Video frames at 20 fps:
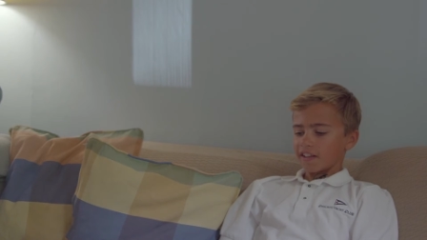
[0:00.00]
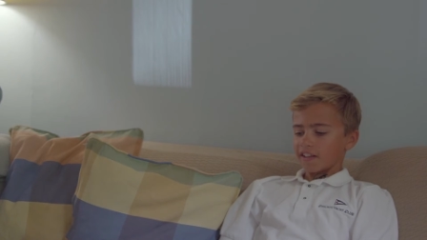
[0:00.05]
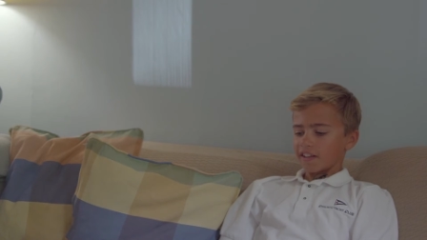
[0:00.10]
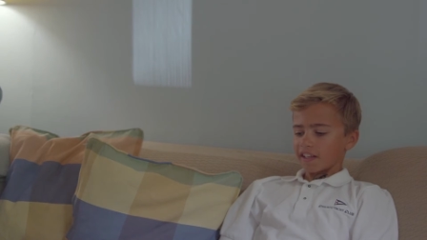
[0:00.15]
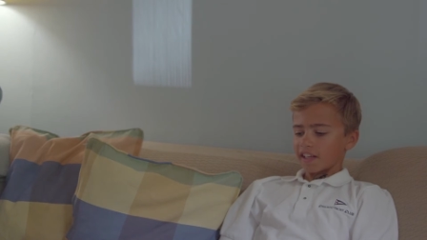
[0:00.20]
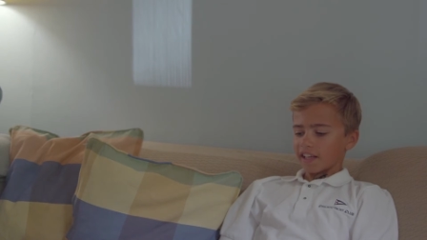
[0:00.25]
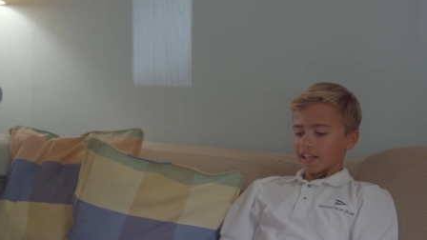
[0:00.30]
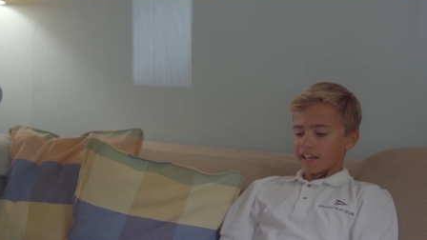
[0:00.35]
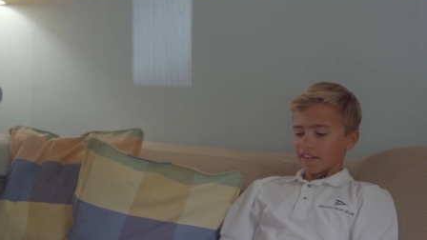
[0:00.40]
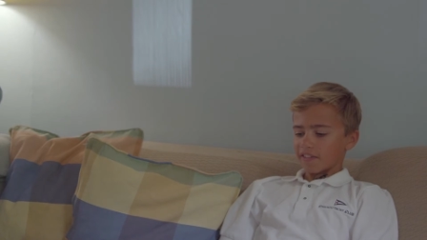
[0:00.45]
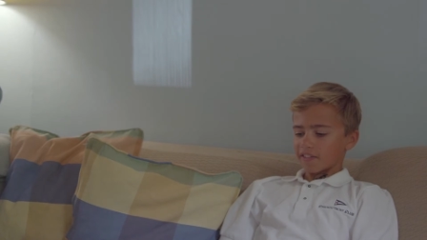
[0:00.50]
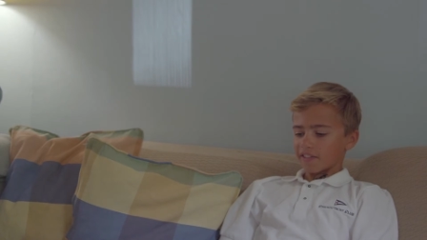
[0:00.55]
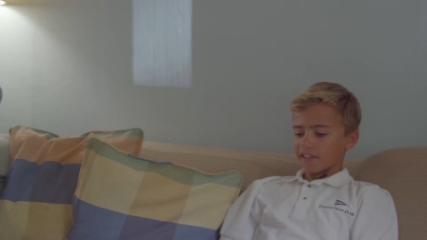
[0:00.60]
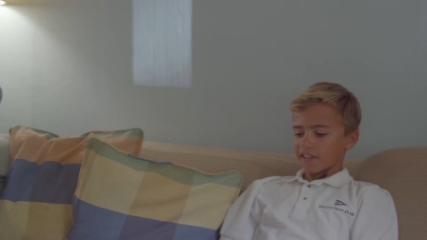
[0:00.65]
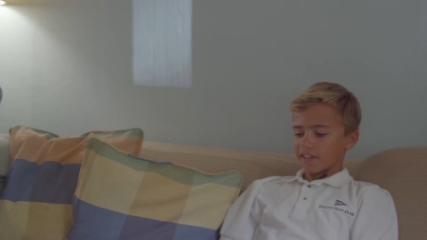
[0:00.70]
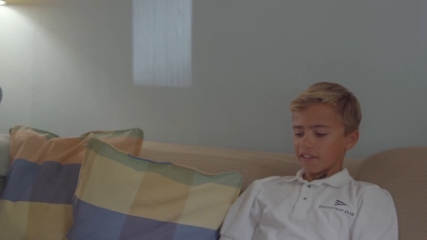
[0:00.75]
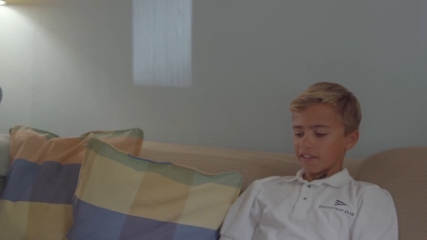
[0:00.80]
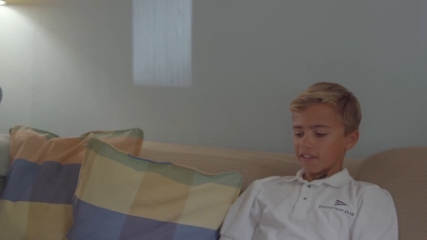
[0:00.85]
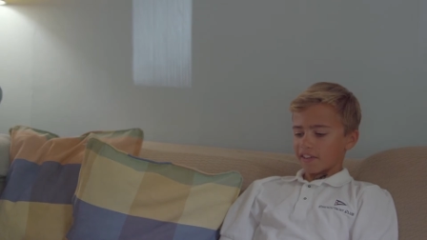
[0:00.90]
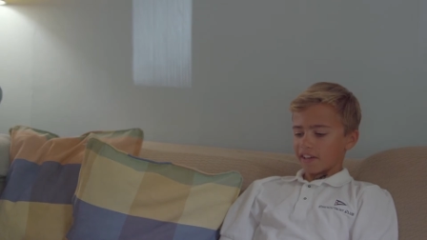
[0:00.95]
Like,
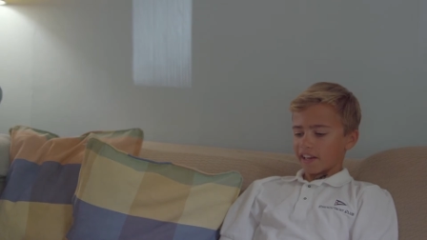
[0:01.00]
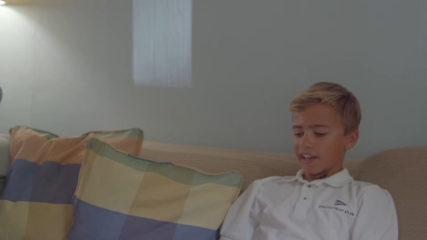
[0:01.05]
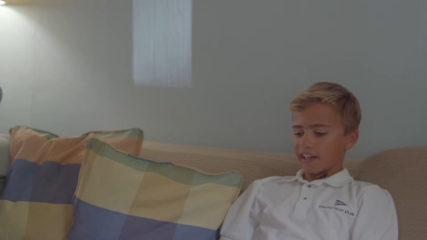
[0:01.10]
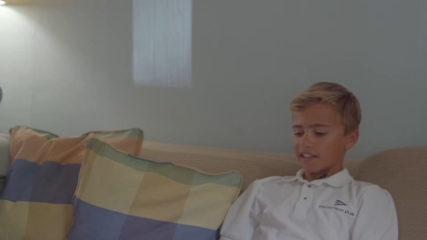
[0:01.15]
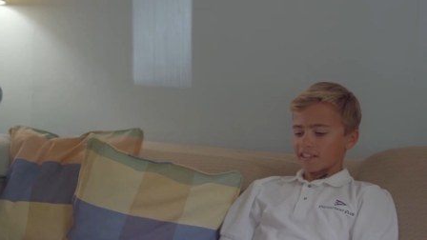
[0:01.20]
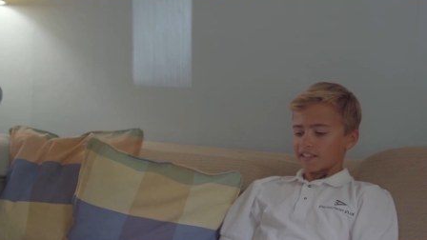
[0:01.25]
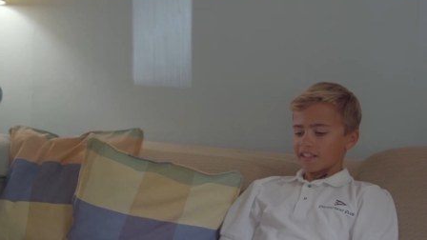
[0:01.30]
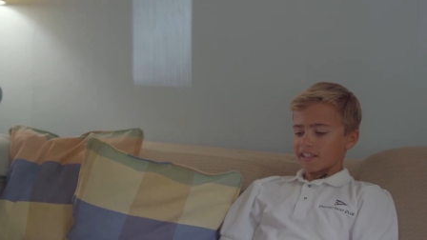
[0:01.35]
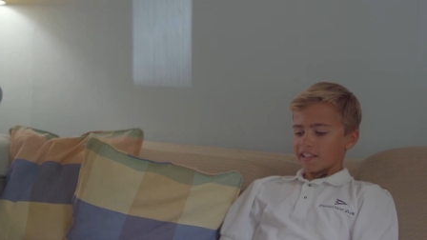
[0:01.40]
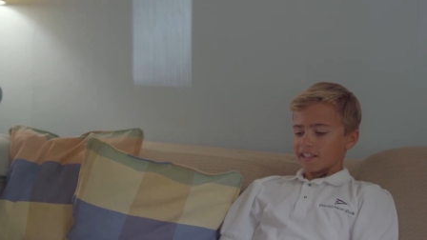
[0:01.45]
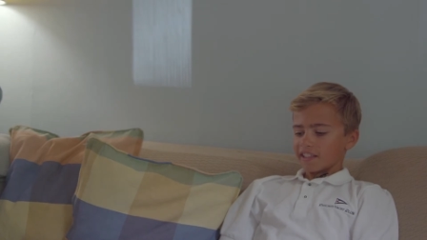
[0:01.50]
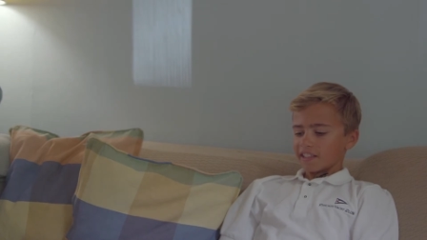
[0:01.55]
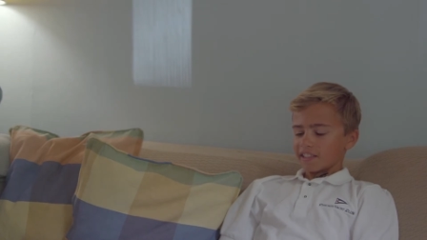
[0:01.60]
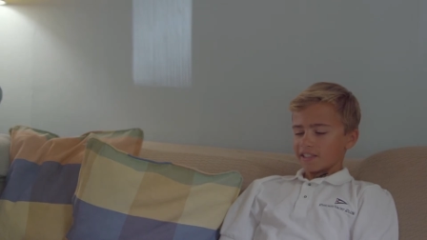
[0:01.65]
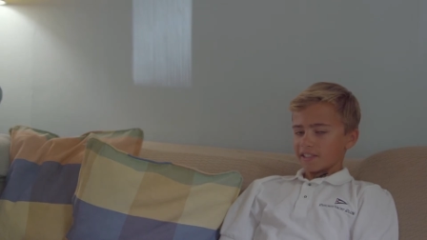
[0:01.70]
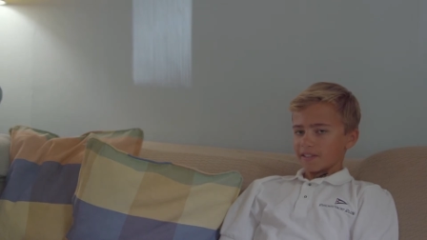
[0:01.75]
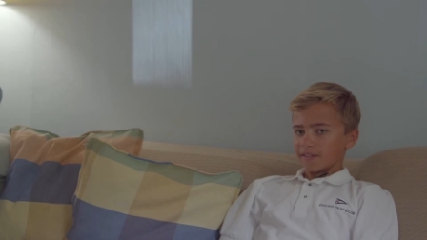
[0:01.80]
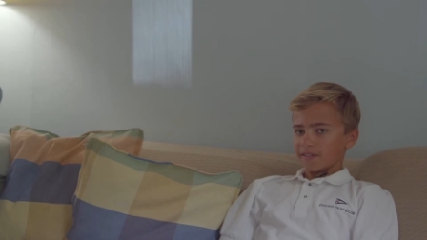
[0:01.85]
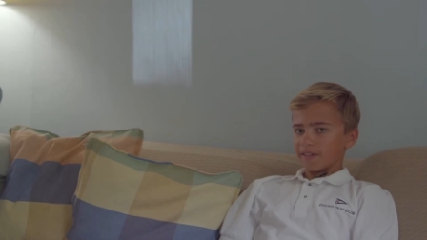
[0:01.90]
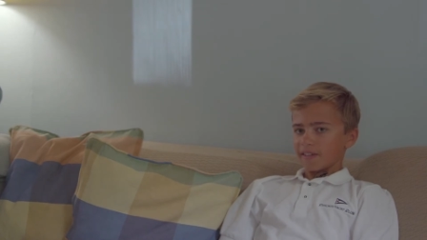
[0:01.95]
after the race,
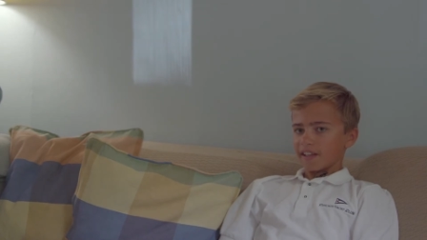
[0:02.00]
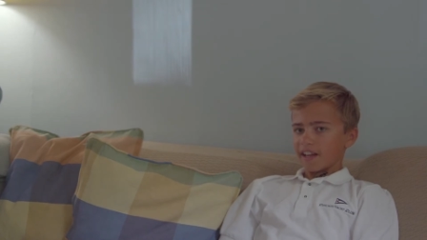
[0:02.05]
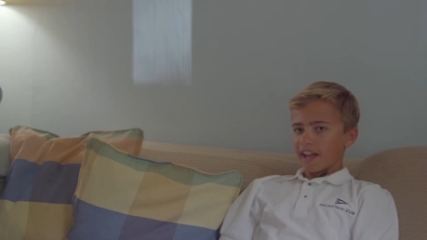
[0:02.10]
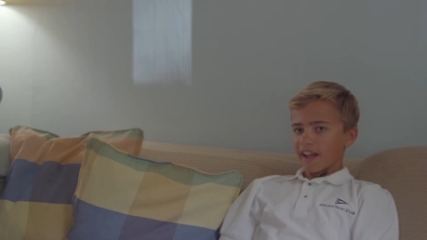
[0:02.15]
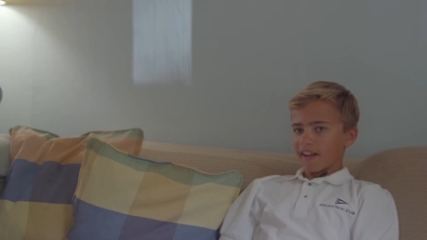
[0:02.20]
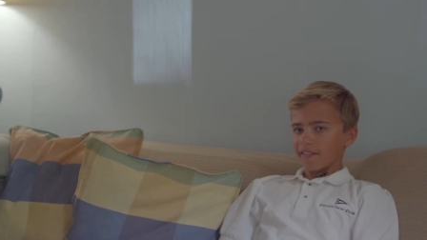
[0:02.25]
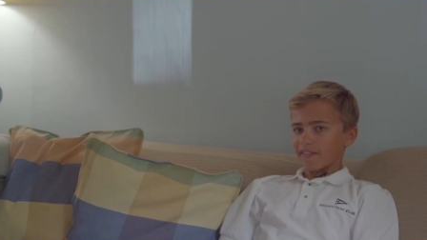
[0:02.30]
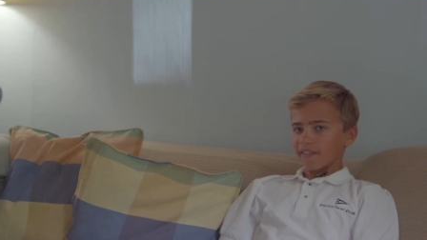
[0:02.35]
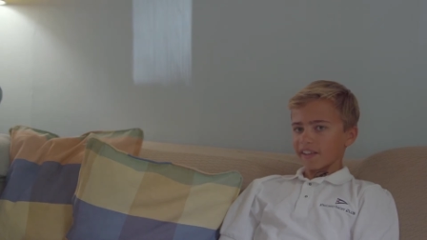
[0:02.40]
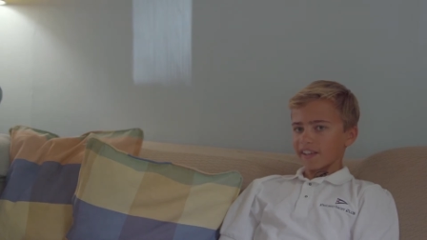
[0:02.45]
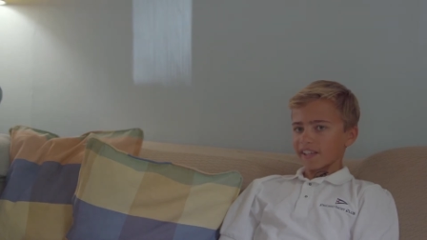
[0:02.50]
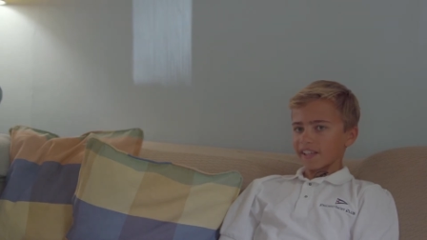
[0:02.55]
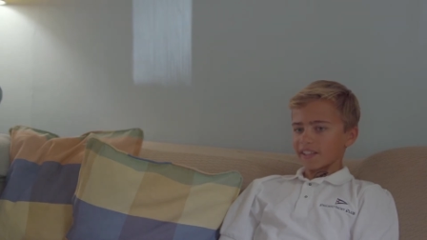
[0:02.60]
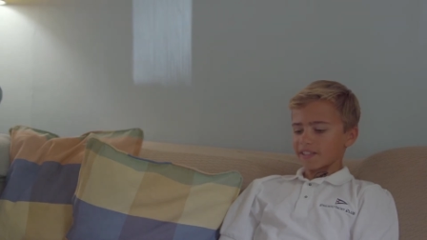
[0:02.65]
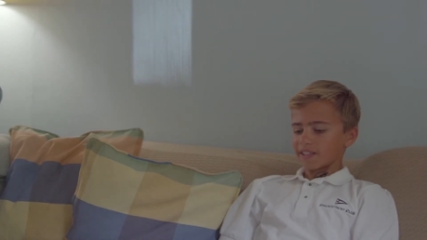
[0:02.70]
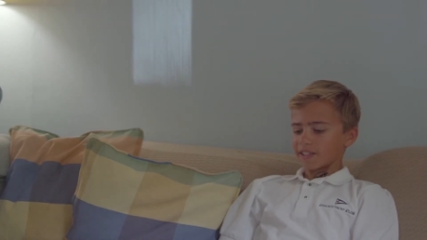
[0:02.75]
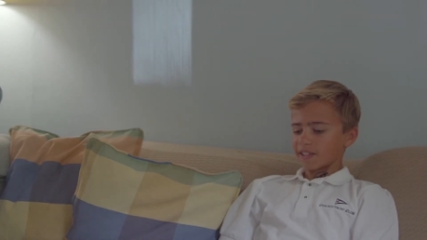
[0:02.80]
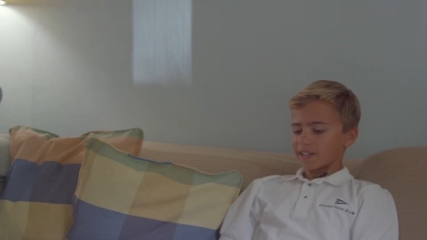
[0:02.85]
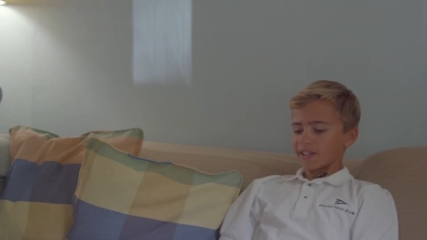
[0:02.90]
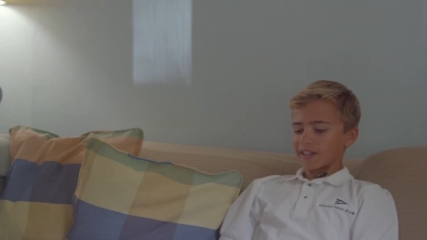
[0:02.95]
she would have like a
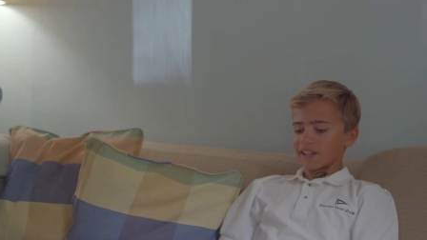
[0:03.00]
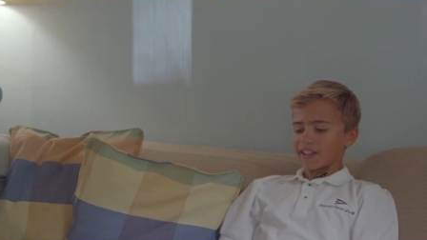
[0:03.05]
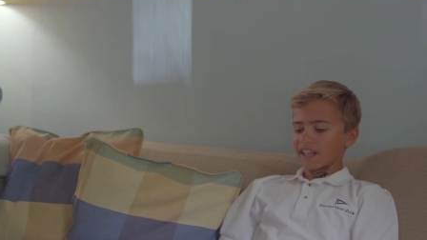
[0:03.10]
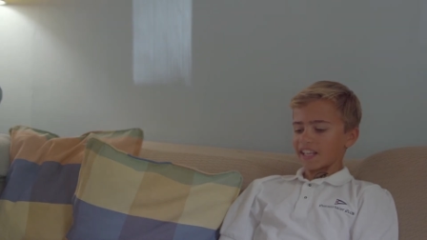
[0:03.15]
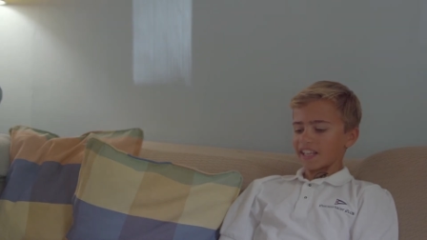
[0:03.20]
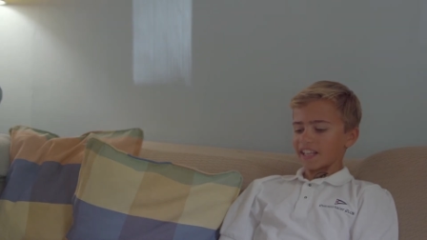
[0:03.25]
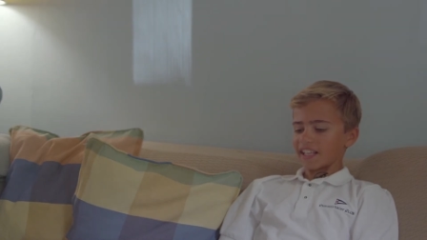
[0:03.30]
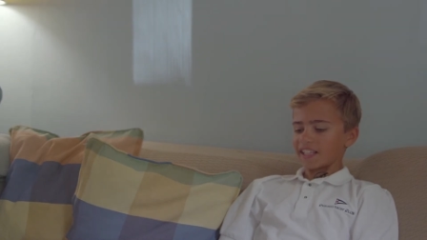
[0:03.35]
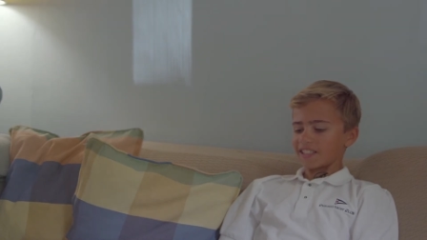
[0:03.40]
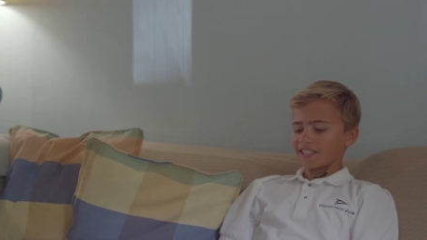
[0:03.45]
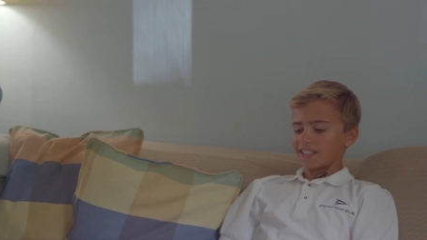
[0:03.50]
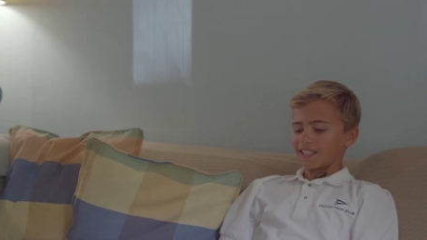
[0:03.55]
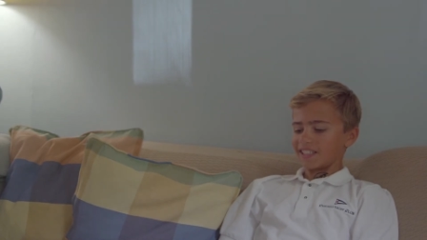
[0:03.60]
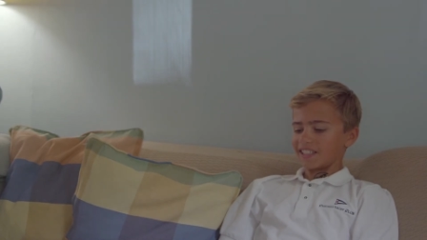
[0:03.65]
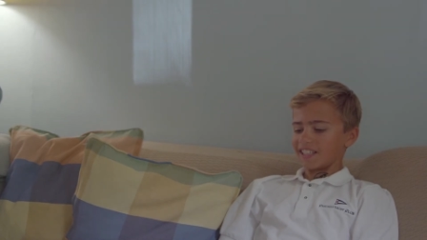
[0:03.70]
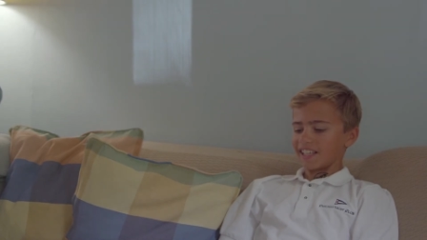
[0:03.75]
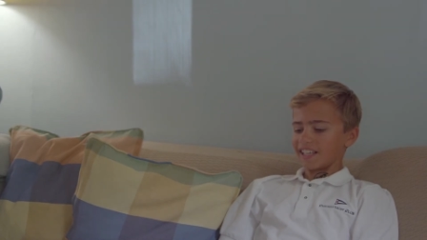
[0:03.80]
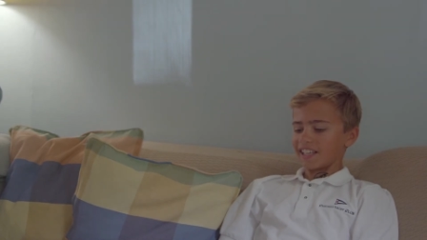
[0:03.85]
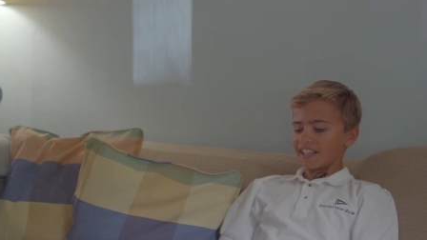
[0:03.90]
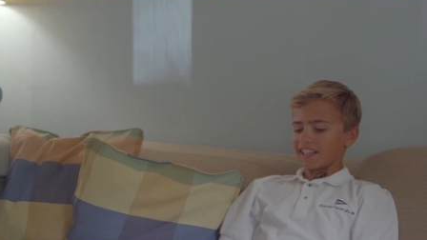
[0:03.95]
certain thing that she
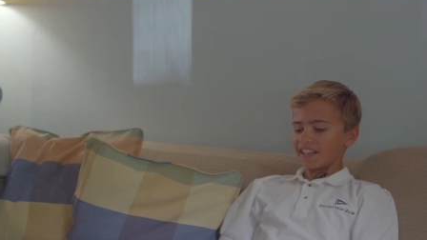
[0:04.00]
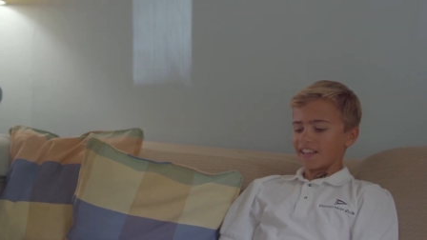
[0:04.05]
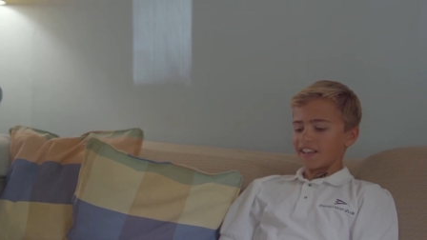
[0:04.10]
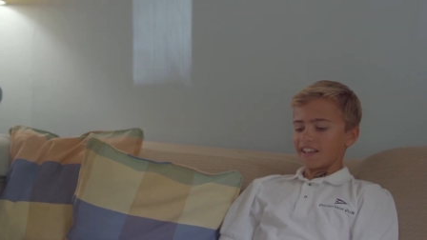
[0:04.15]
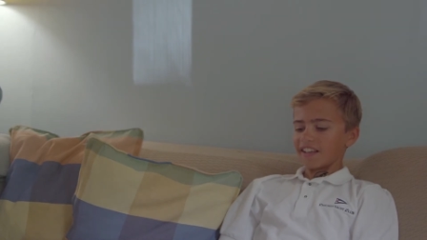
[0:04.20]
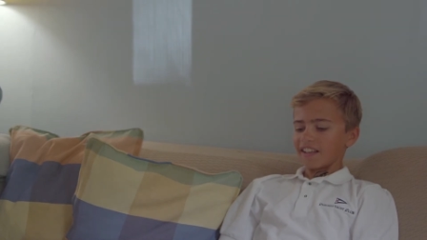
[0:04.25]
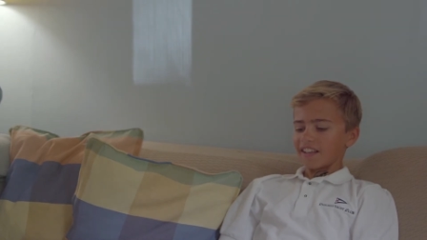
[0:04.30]
did